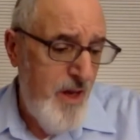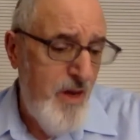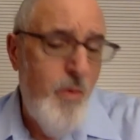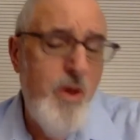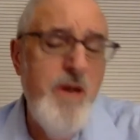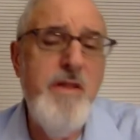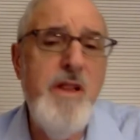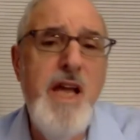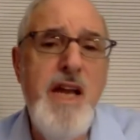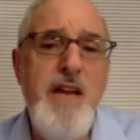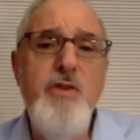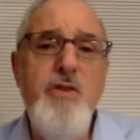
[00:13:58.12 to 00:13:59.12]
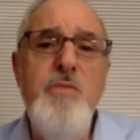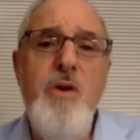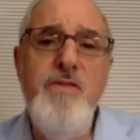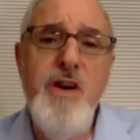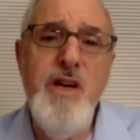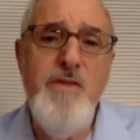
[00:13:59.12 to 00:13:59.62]
One of the ladies who was
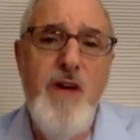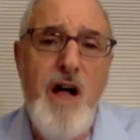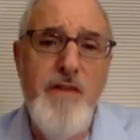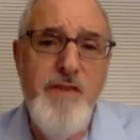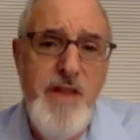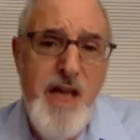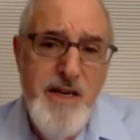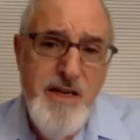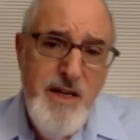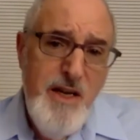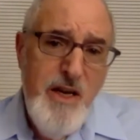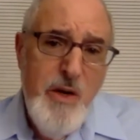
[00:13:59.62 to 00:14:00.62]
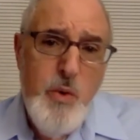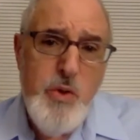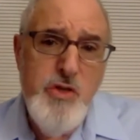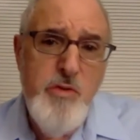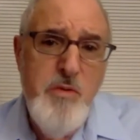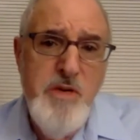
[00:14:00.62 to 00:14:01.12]
very involved in that was
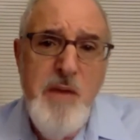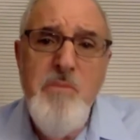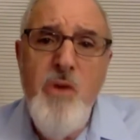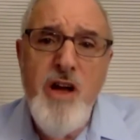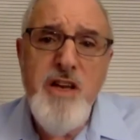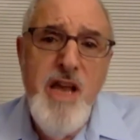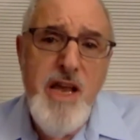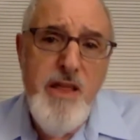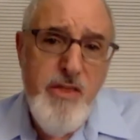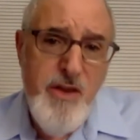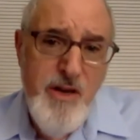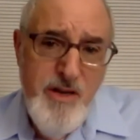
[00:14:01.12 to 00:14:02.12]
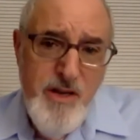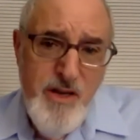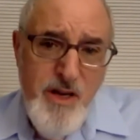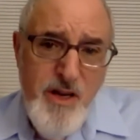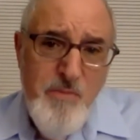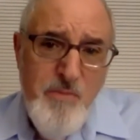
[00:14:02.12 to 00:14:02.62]
a woman named Maud Nathan.
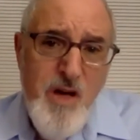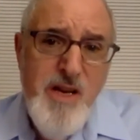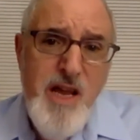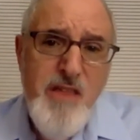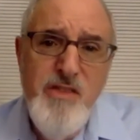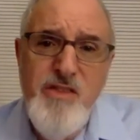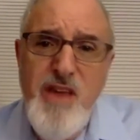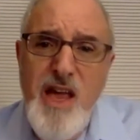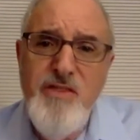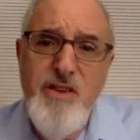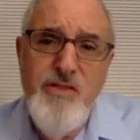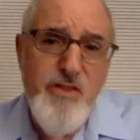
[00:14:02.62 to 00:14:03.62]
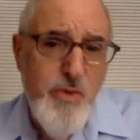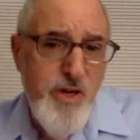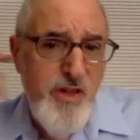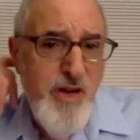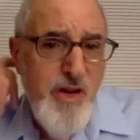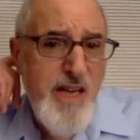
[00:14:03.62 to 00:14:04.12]
Maud Nathan's ancestors were in
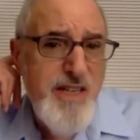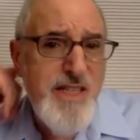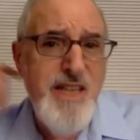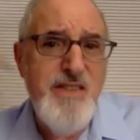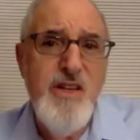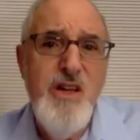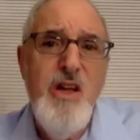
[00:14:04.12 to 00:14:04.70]
the United States